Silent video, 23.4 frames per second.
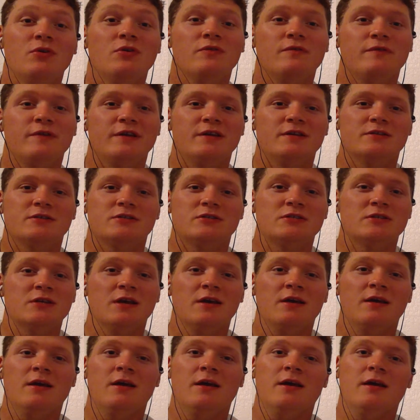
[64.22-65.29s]
movies.
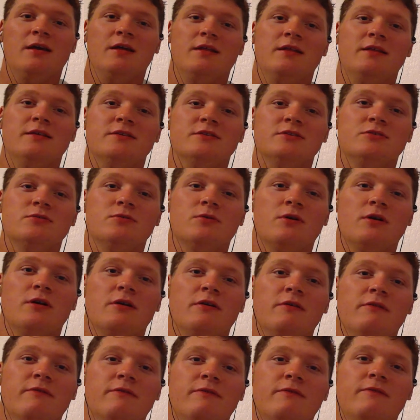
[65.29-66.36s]
This sort
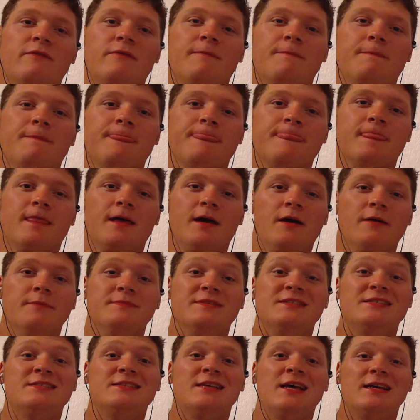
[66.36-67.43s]
of
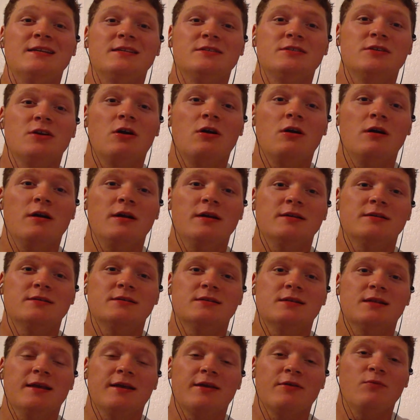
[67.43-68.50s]
obsessed
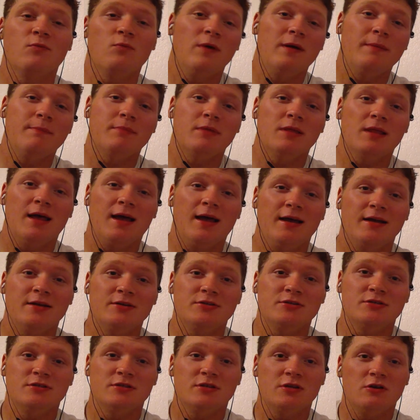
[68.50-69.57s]
artist, like in
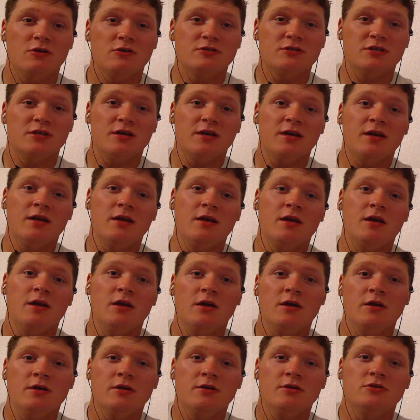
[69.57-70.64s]
Whiplash. There's a
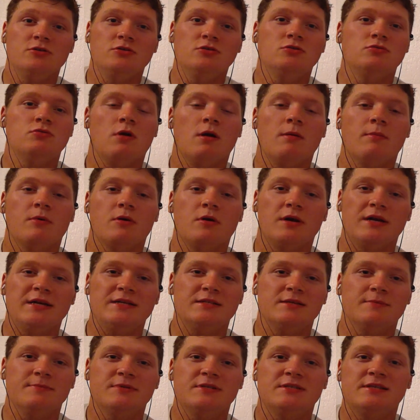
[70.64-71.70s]
drummer,
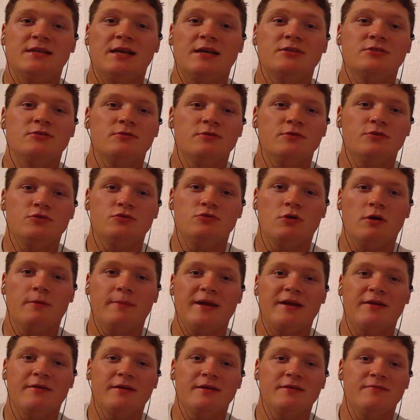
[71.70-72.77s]
he's obsessed with
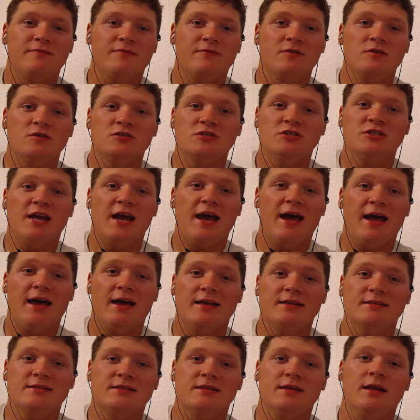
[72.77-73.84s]
drumming and for
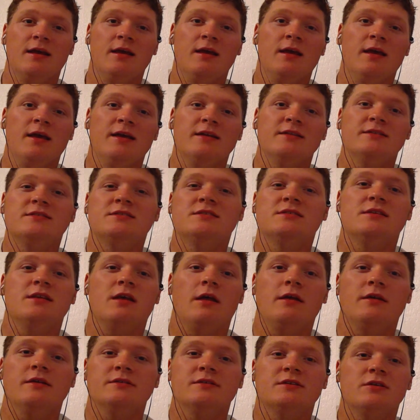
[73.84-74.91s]
jazz, and it's
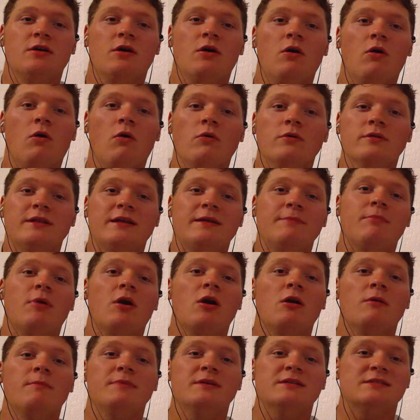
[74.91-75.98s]
his only
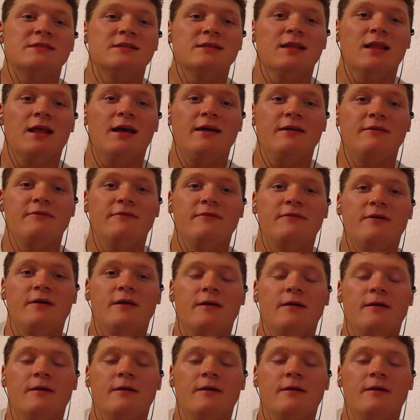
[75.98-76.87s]
purpose in life.